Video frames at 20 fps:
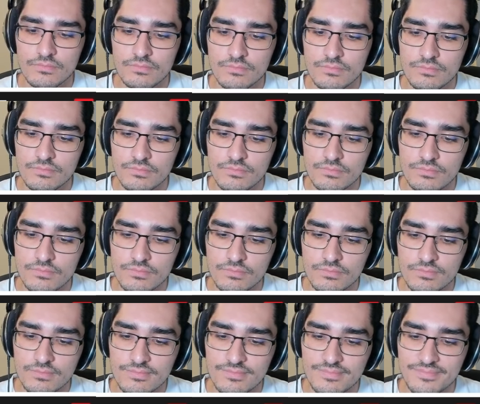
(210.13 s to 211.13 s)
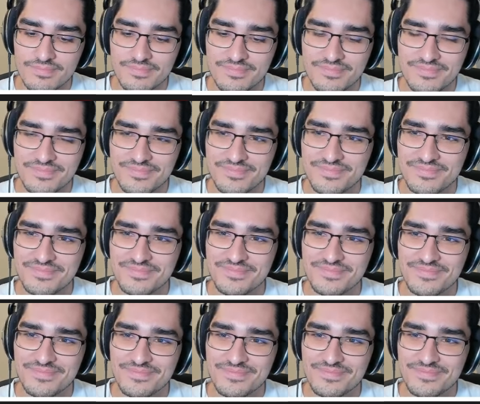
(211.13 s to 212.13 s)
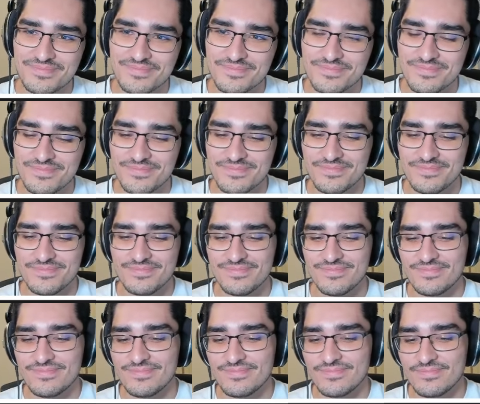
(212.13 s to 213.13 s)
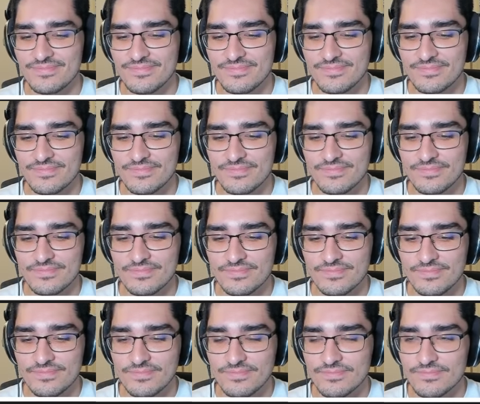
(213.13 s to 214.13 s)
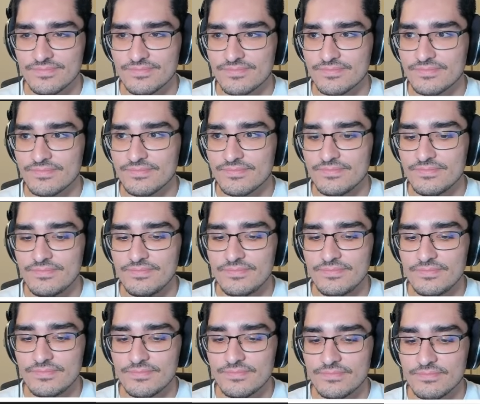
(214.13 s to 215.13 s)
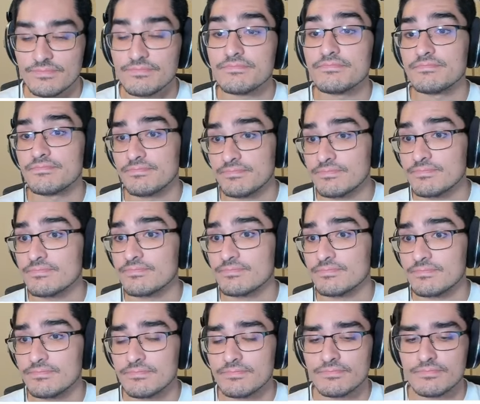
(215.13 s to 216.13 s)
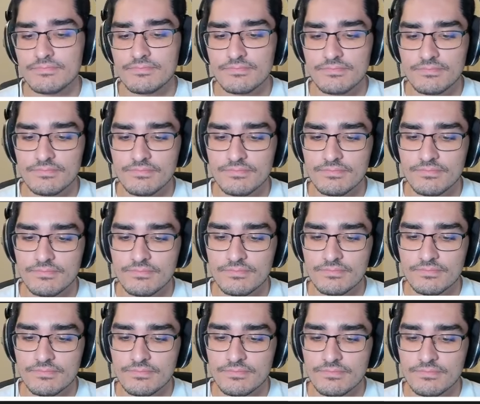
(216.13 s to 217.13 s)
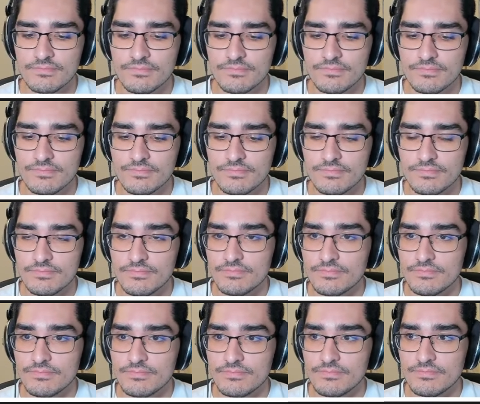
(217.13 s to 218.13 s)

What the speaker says: No words are spoken by the person on screen.